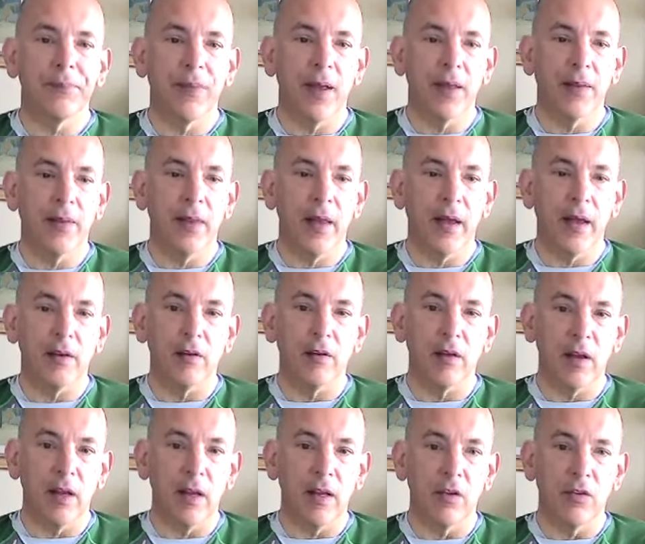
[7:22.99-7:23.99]
And that
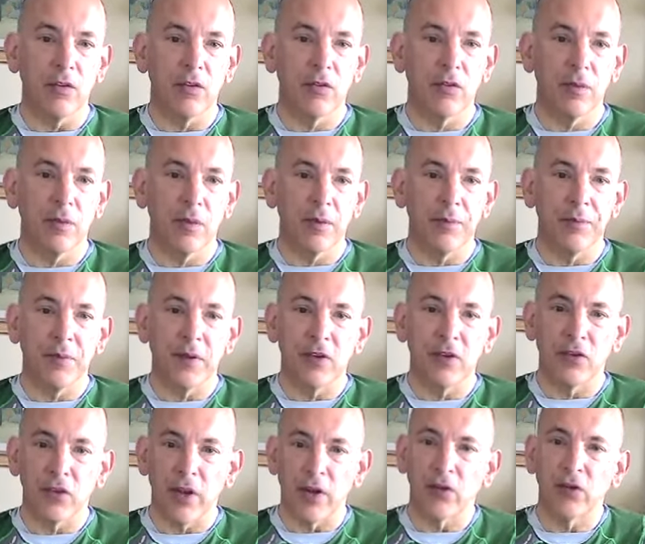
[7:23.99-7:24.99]
is
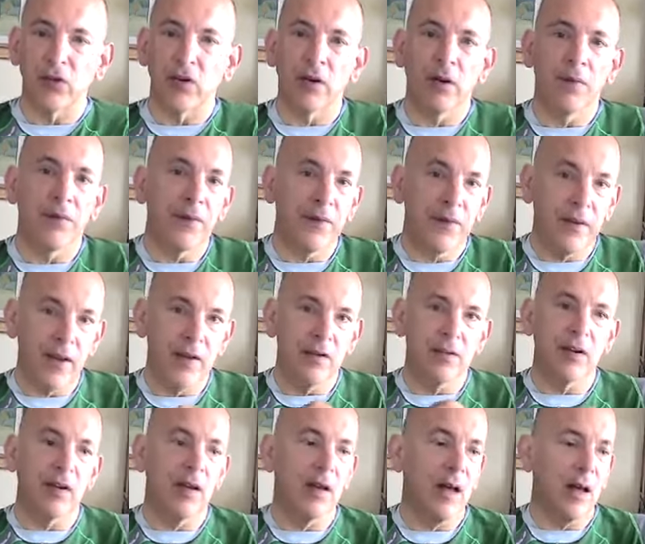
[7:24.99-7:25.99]
essentially the
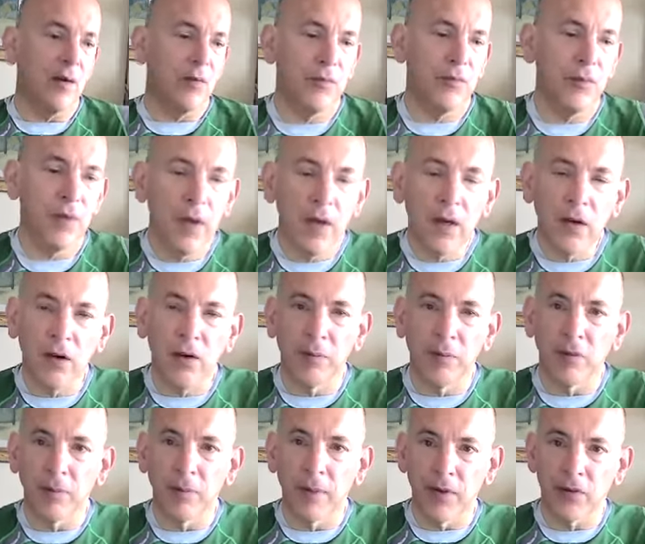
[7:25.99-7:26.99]
rotator cuff
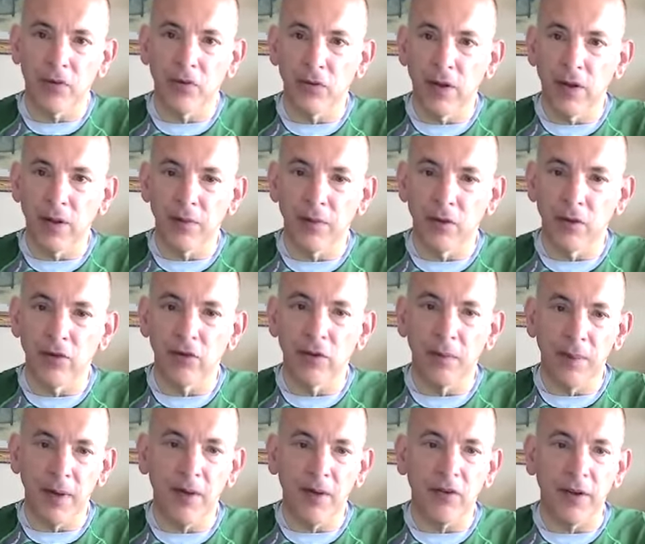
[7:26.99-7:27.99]
group of muscles giving you
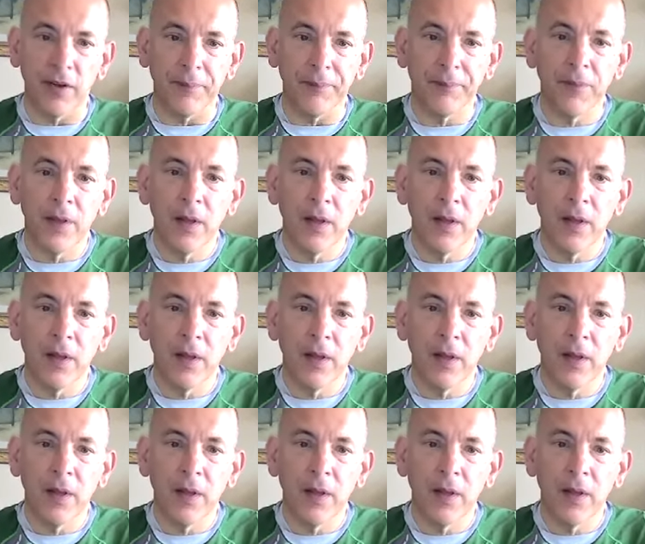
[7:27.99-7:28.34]
stability.